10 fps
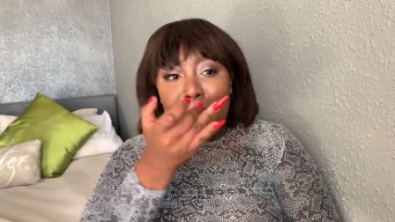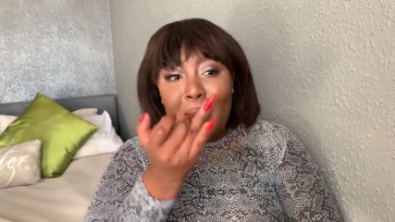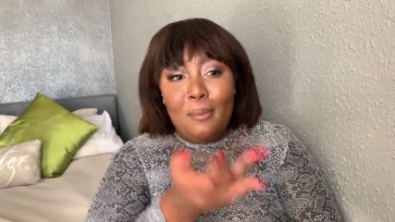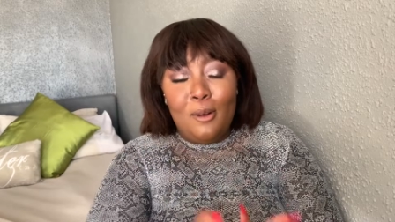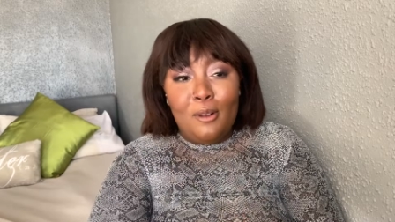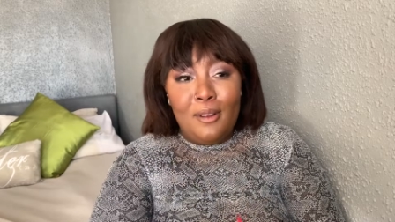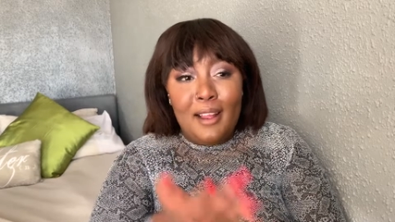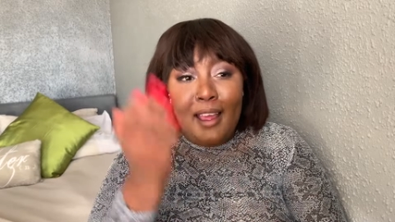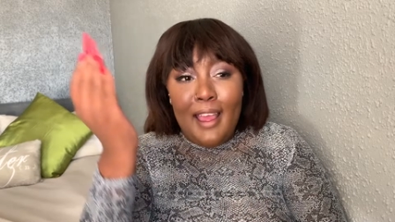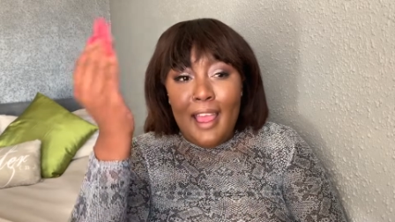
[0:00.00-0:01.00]
people
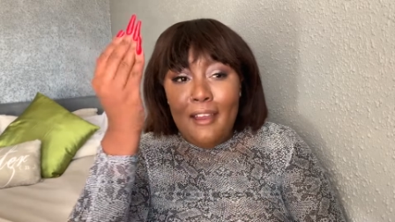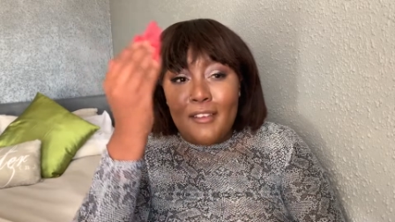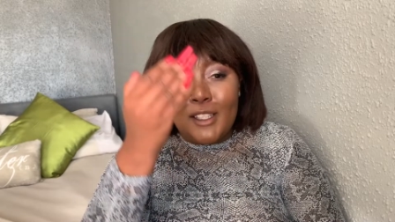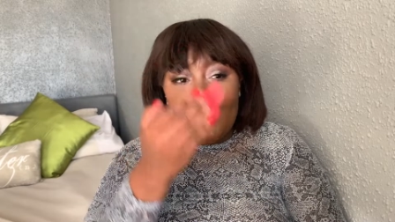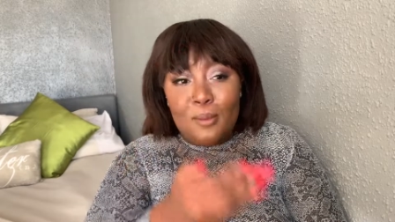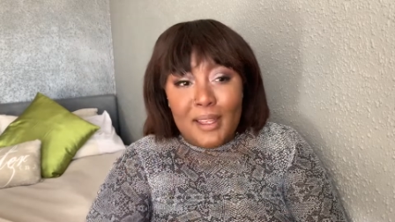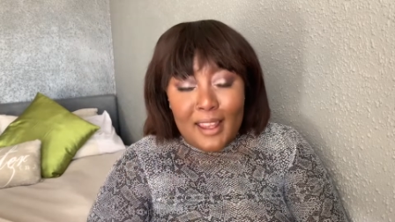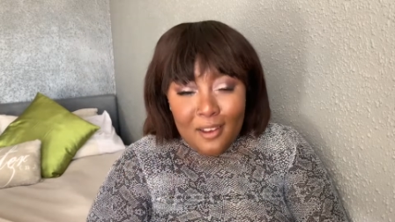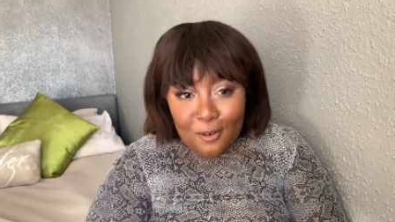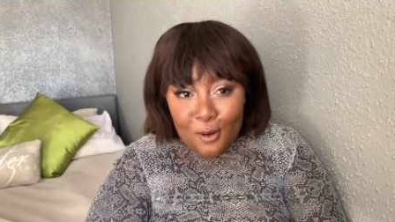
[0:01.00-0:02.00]
having to be
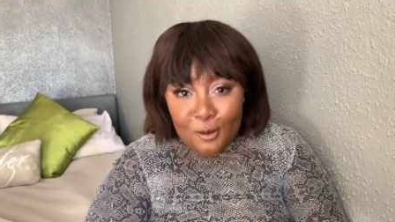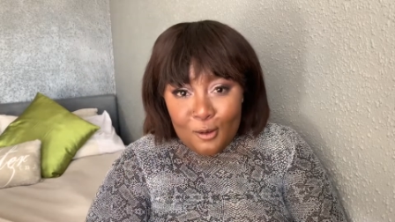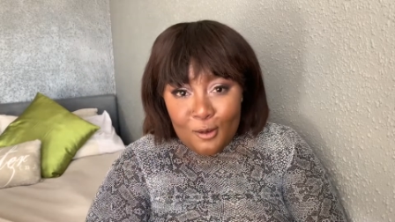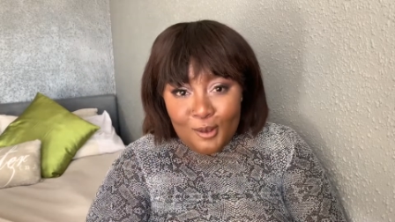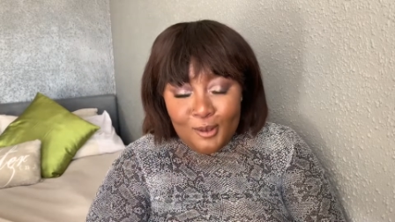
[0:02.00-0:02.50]
there for you